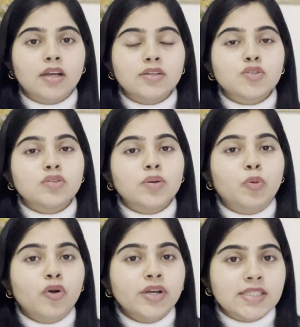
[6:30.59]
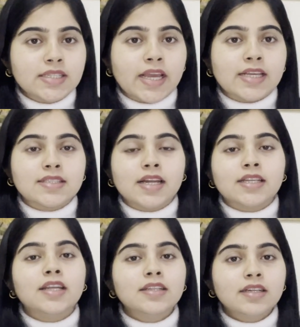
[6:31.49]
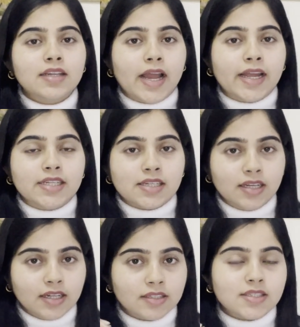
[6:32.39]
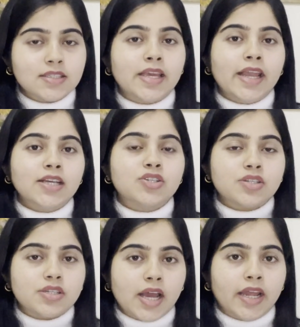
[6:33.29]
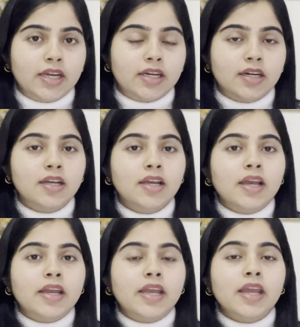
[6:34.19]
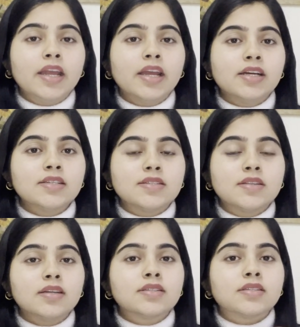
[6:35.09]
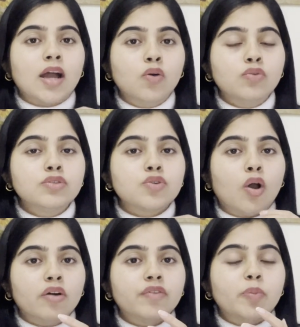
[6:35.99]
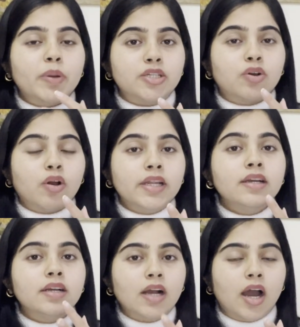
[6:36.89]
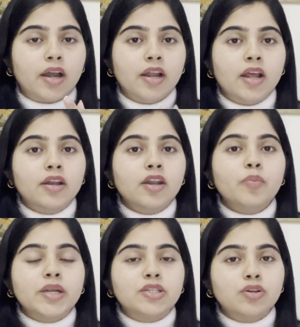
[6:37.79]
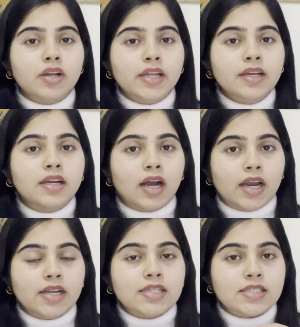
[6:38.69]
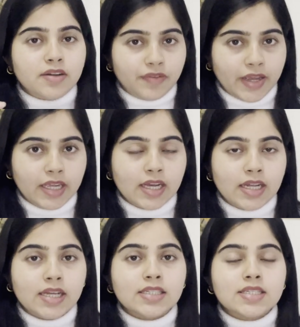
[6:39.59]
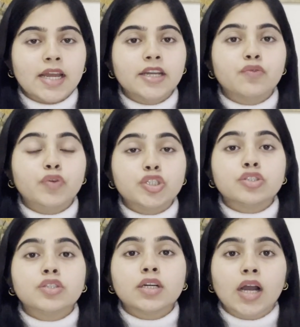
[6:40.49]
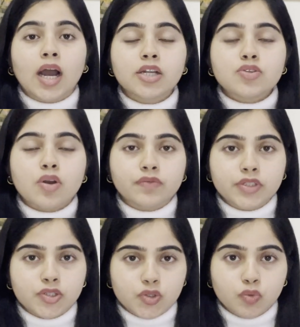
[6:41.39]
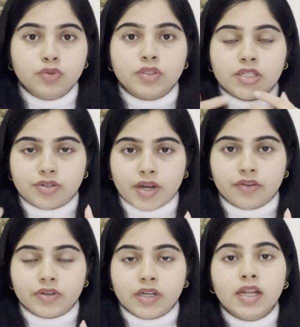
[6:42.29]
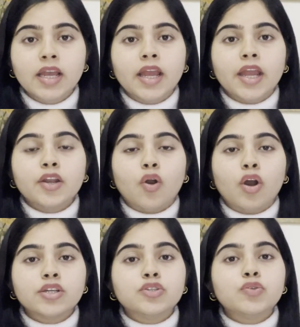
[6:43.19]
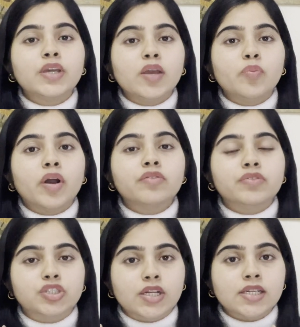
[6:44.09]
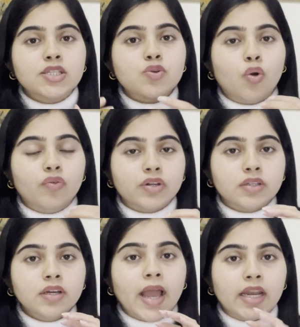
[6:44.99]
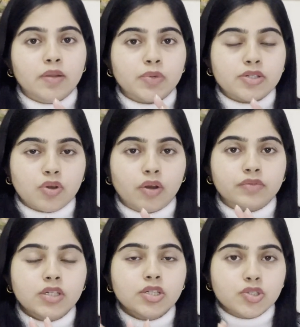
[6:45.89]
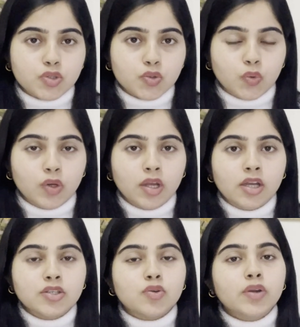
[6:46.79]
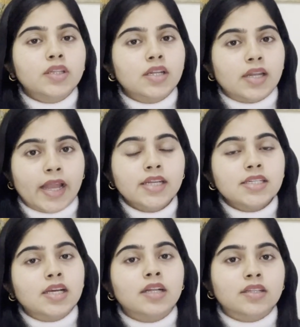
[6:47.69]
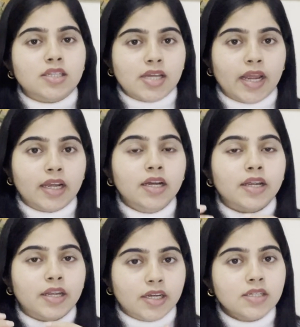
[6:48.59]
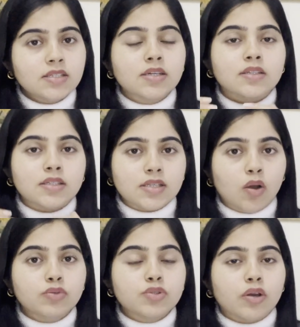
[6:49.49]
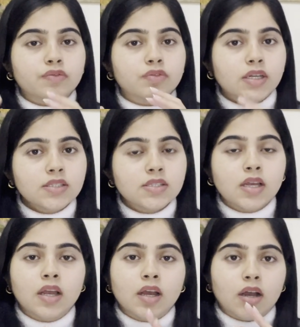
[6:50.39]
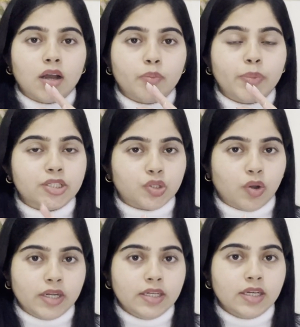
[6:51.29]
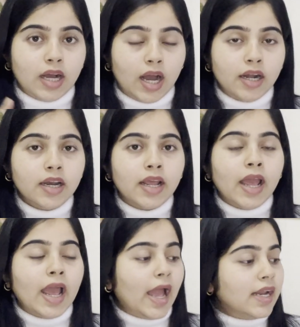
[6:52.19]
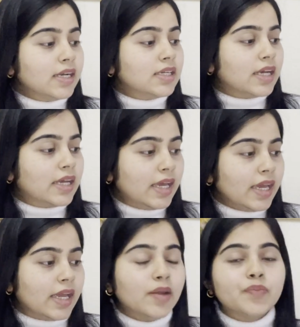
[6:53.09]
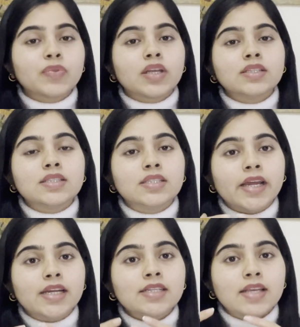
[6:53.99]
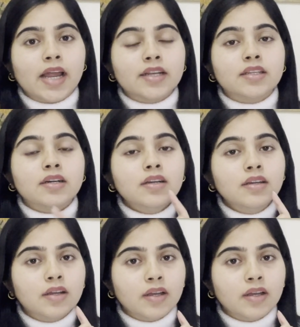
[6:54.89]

So the poet says that in the night, this caged tiger, he hears the sounds of a patrolling car. Now patrolling car is a vehicle inside which the guards of the zoo, they travel in order to keep a vigilance over the animals of the zoo. So in the night, the tiger hears the sounds of this patrolling car, and he stares at the